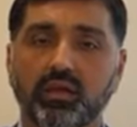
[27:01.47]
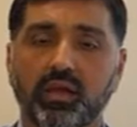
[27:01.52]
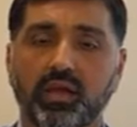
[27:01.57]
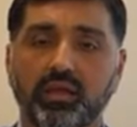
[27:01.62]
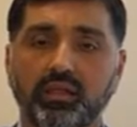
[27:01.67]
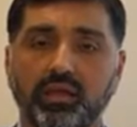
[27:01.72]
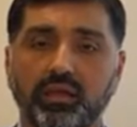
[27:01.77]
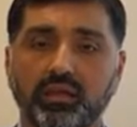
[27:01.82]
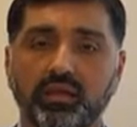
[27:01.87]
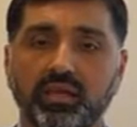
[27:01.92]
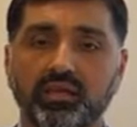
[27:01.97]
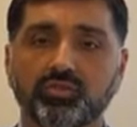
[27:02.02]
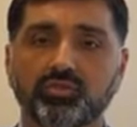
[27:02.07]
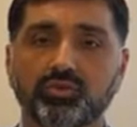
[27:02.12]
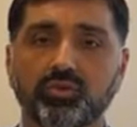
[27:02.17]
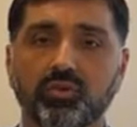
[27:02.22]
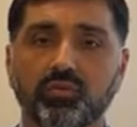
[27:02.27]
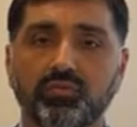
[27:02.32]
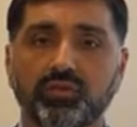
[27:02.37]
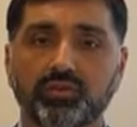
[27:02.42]
and then get
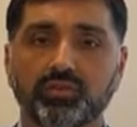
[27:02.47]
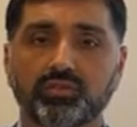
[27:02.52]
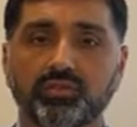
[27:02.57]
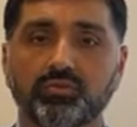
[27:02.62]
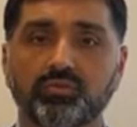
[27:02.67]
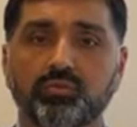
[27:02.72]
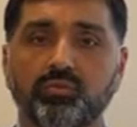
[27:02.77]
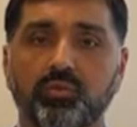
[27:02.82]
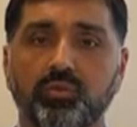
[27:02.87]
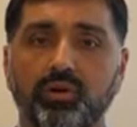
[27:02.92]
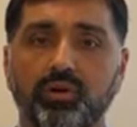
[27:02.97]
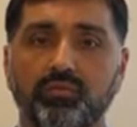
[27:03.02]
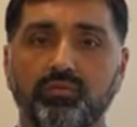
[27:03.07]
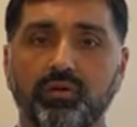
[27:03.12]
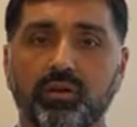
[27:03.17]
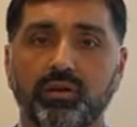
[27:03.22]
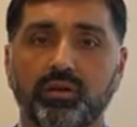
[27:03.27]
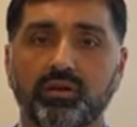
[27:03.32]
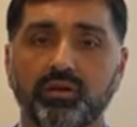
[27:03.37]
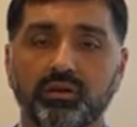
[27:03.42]
you over to one of
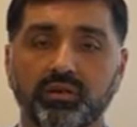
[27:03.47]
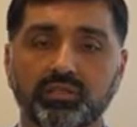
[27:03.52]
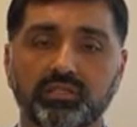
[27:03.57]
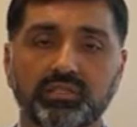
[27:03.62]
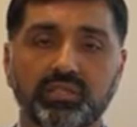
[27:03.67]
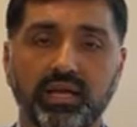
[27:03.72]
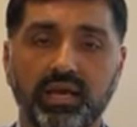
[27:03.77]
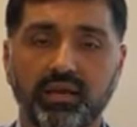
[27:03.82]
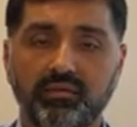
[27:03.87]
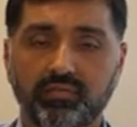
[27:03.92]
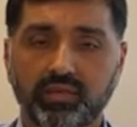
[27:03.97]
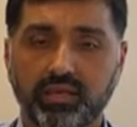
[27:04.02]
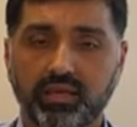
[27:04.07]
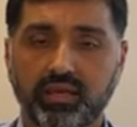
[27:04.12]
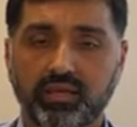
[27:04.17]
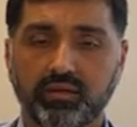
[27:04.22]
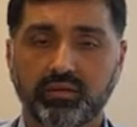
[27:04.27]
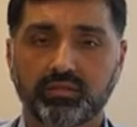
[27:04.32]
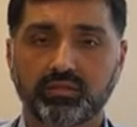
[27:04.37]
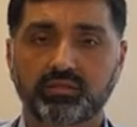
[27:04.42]
our nurse
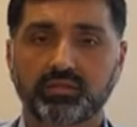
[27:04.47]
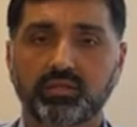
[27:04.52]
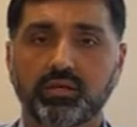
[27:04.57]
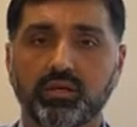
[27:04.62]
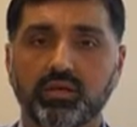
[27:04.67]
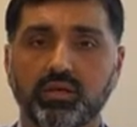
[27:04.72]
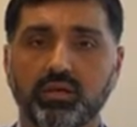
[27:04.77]
navigators